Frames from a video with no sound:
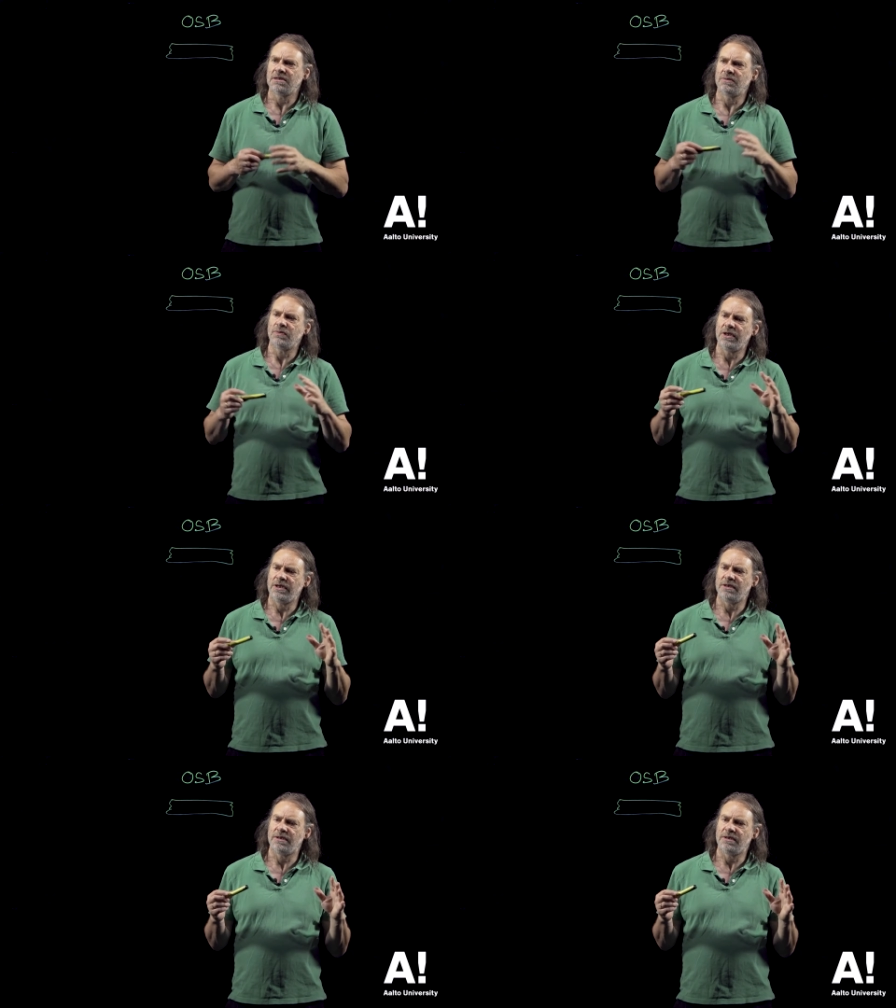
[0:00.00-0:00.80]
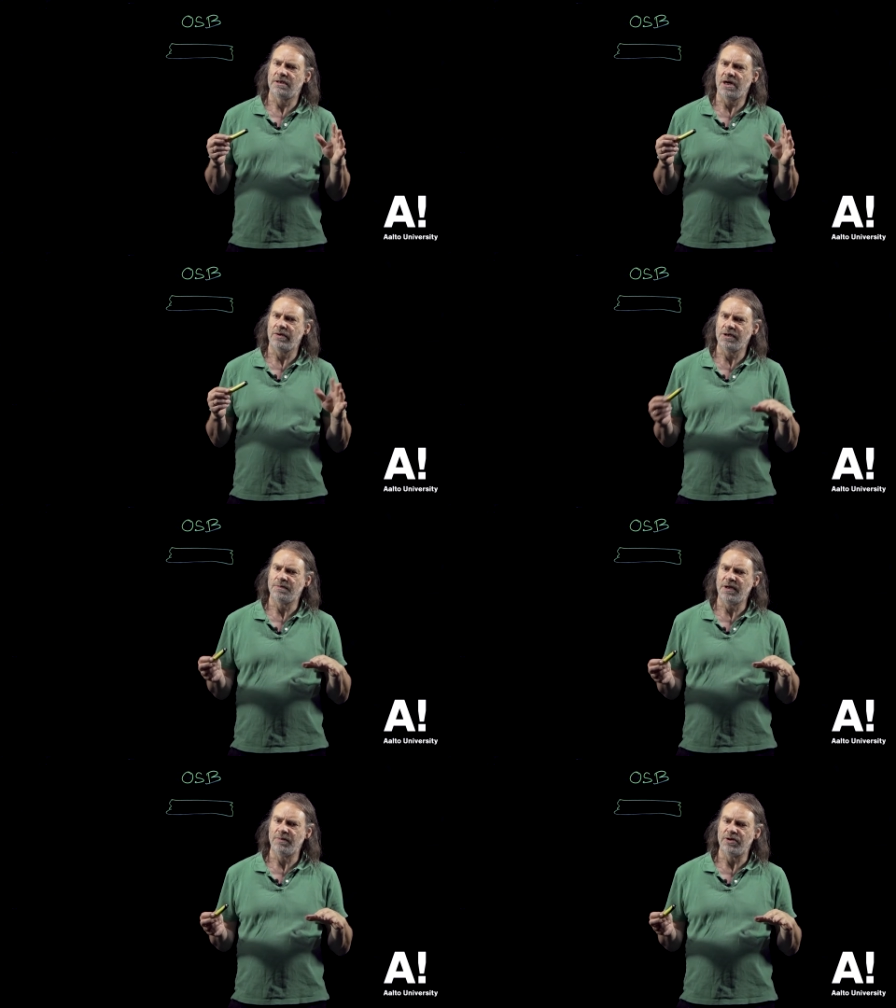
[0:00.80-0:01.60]
with
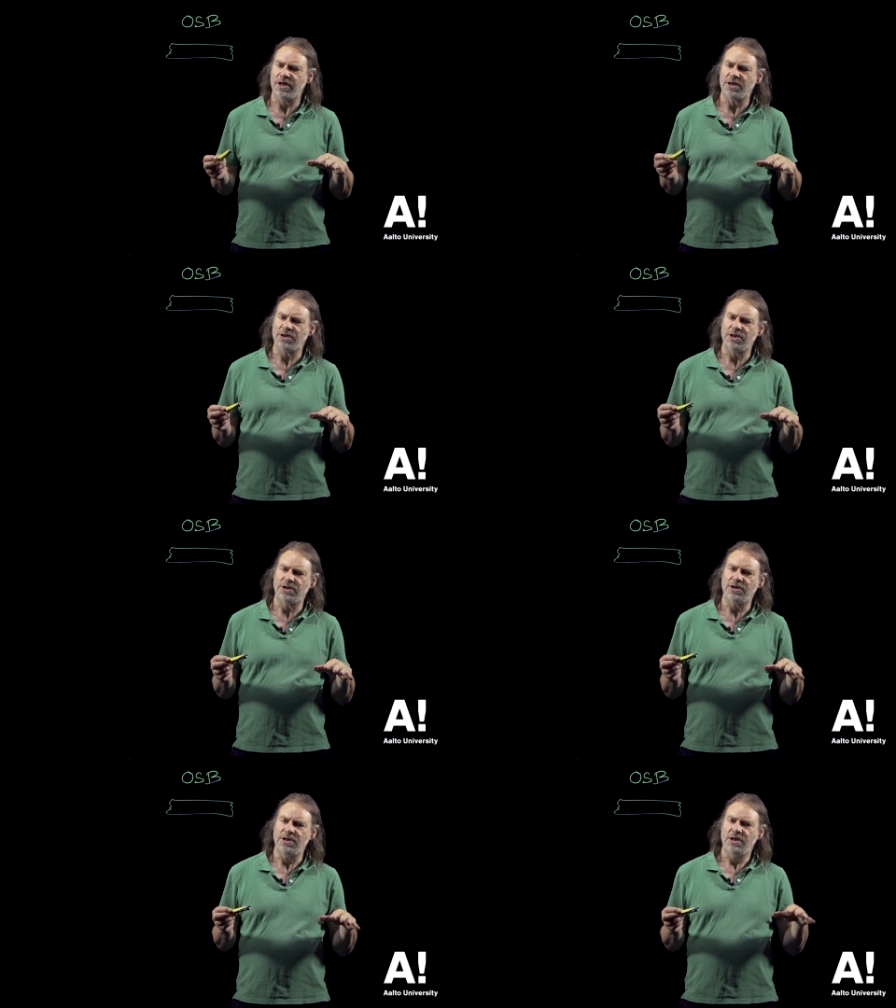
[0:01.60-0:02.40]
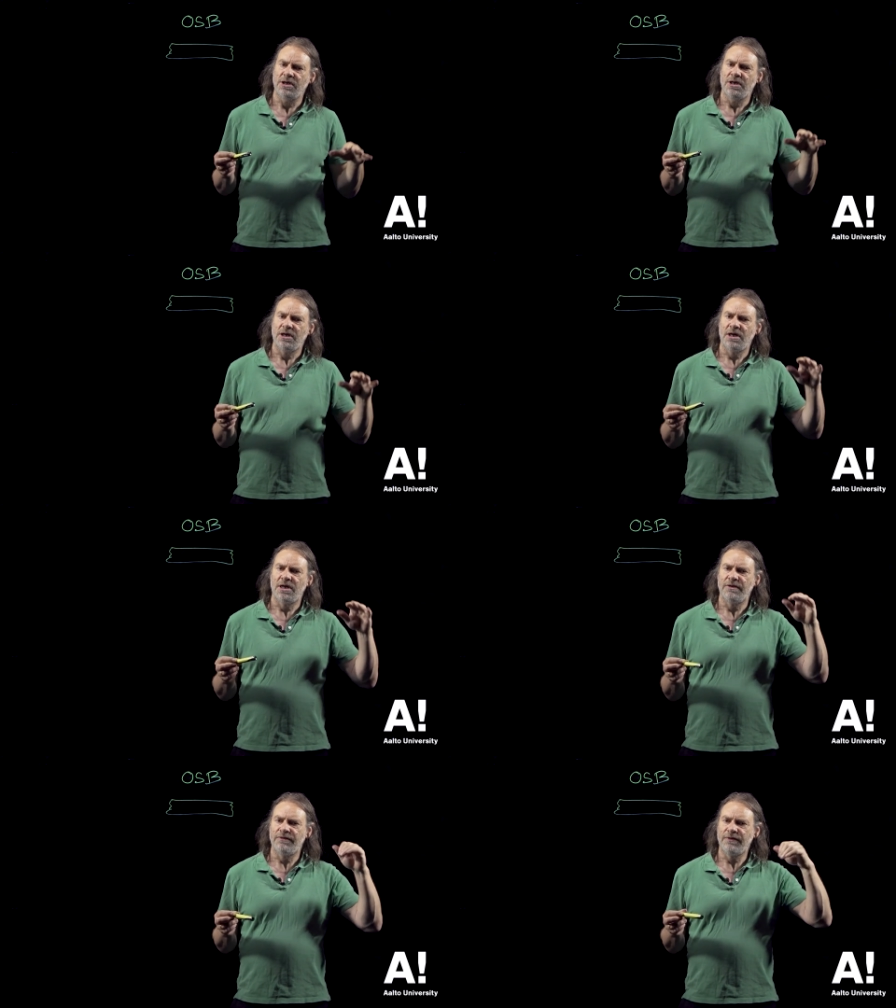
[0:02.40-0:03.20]
OSB production, uh,
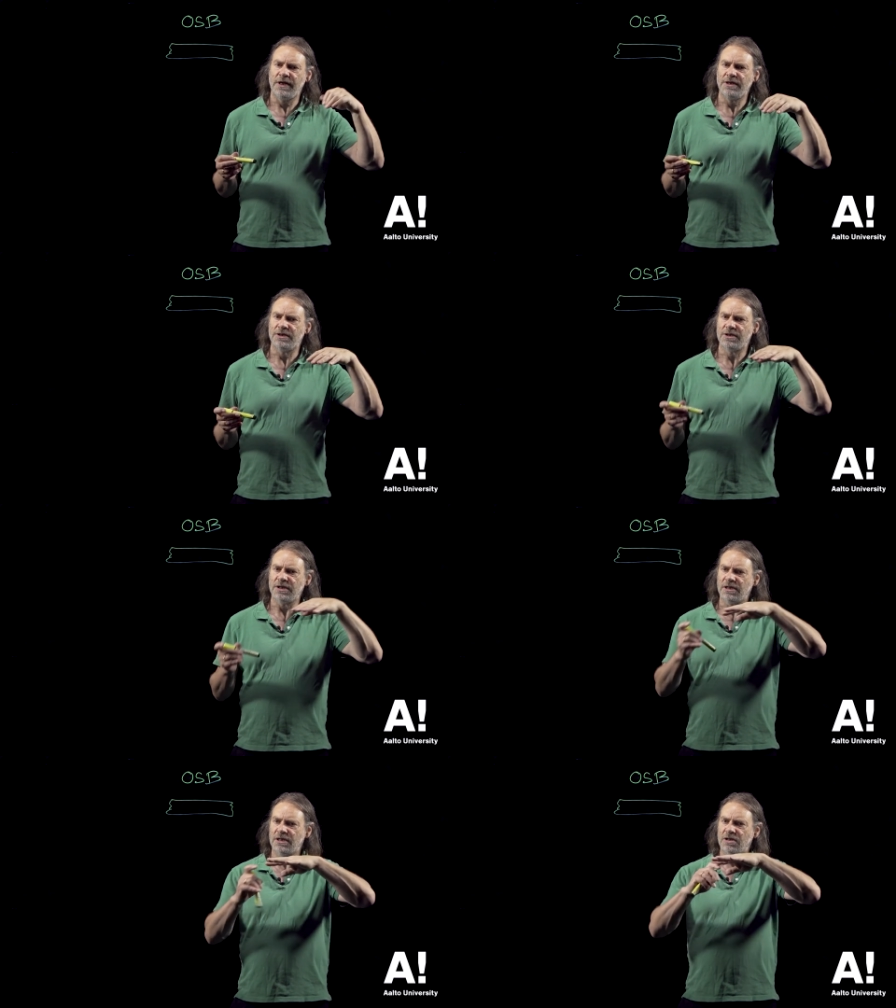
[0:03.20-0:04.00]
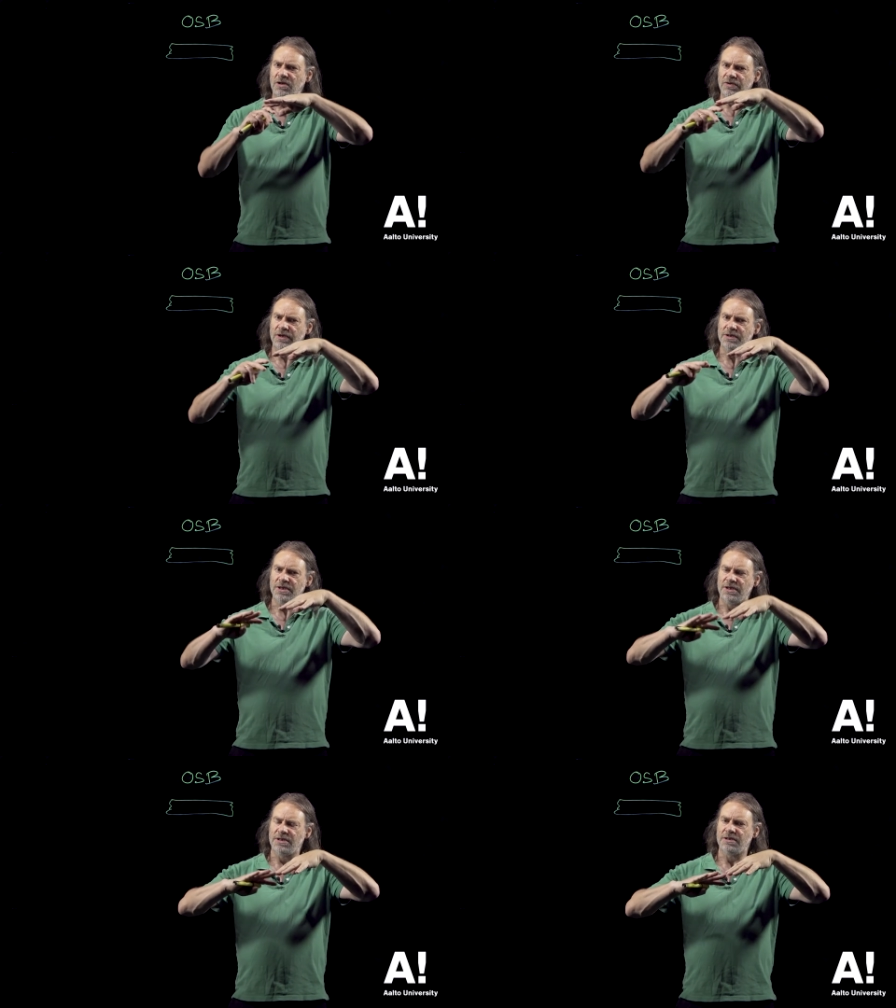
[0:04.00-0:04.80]
the flakes are
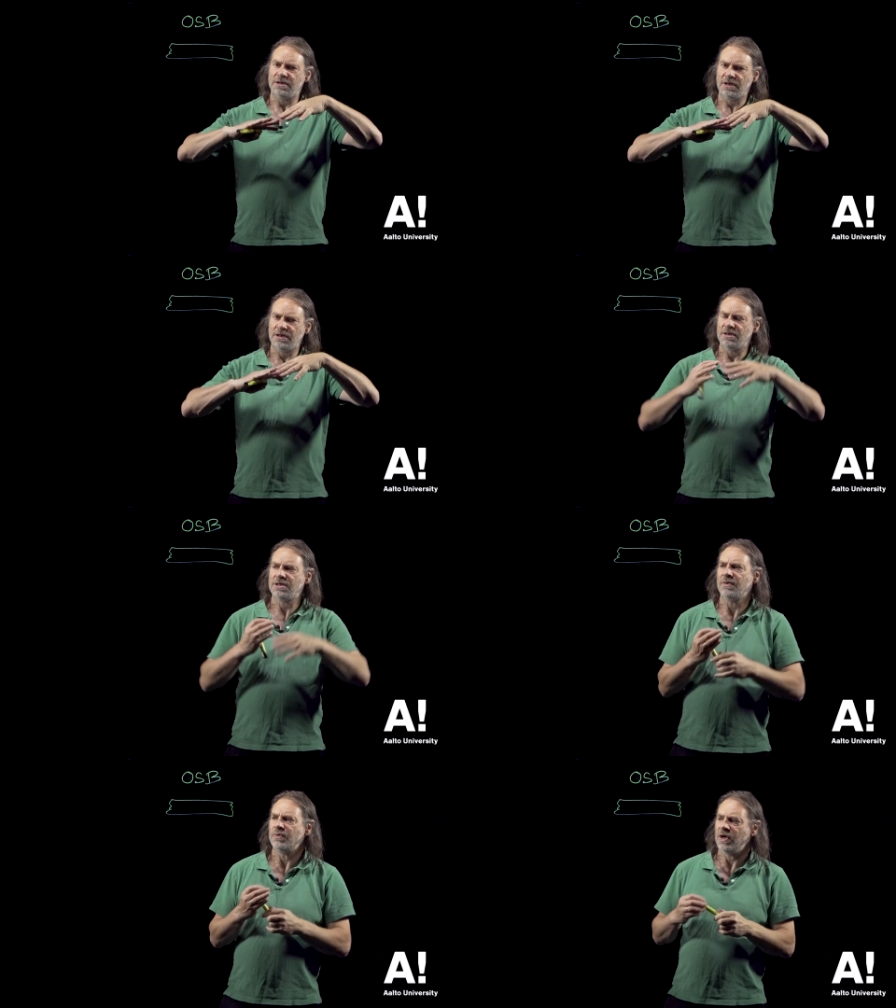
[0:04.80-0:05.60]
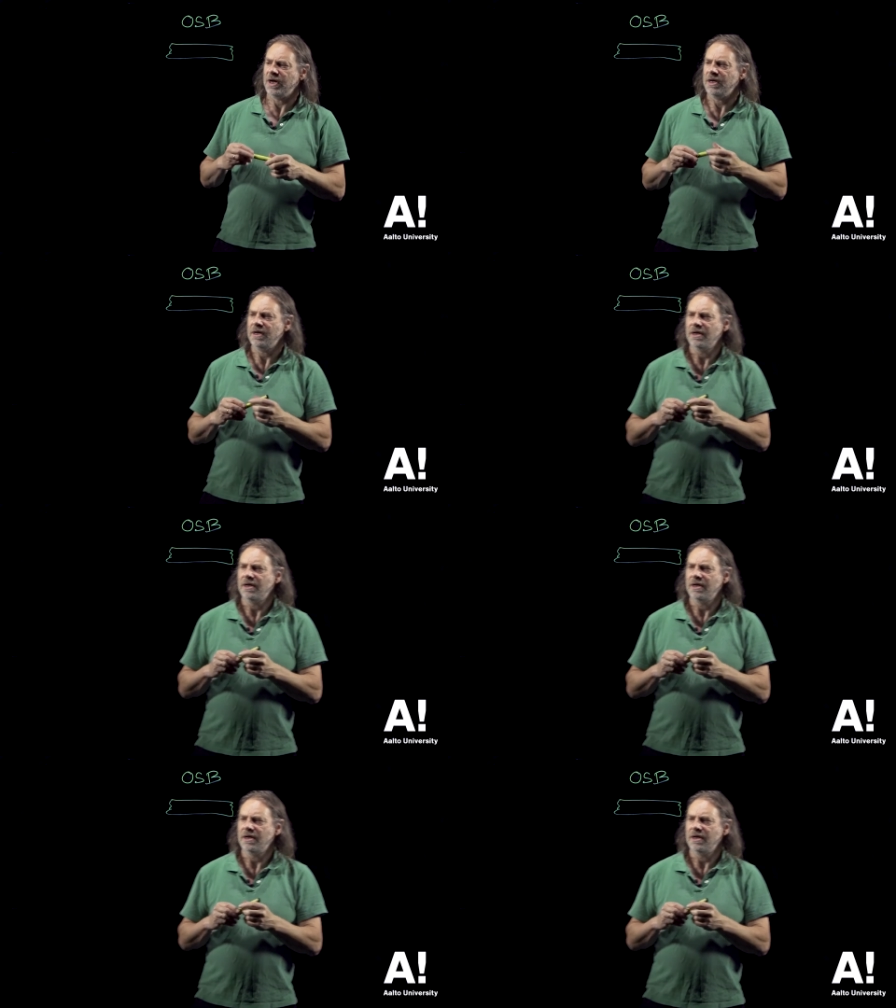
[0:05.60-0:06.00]
oriented in some way